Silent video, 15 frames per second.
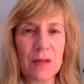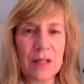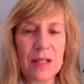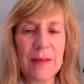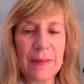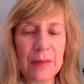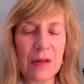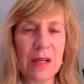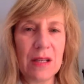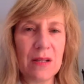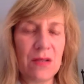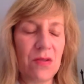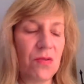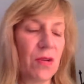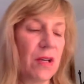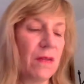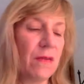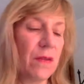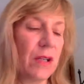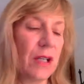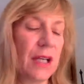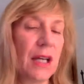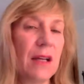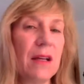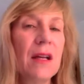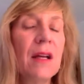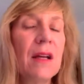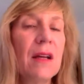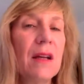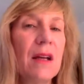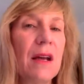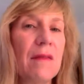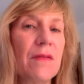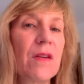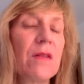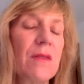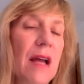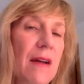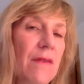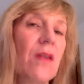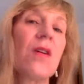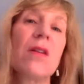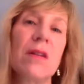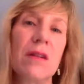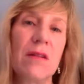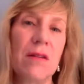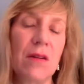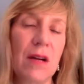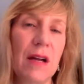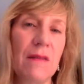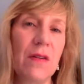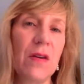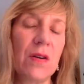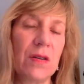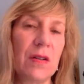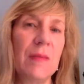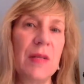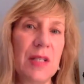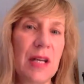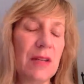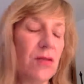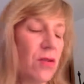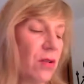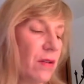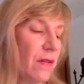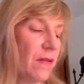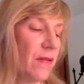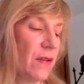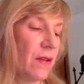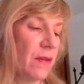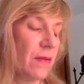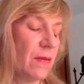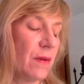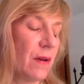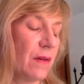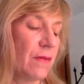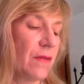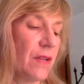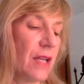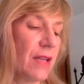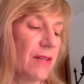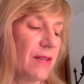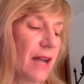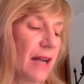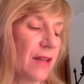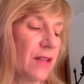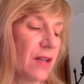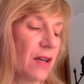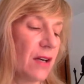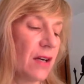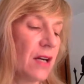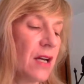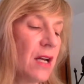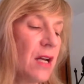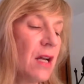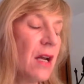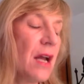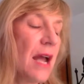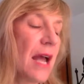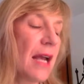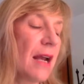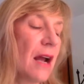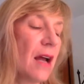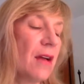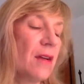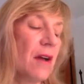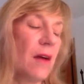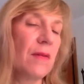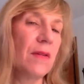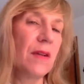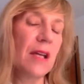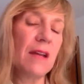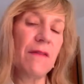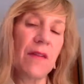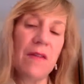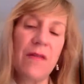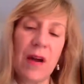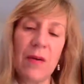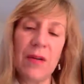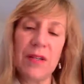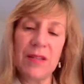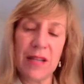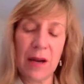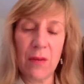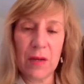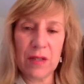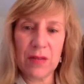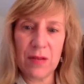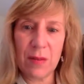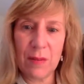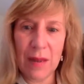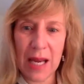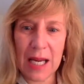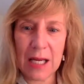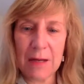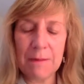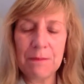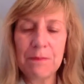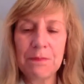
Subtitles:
timber industry have really have hurt the potential of the sector. And if I were to say what's the main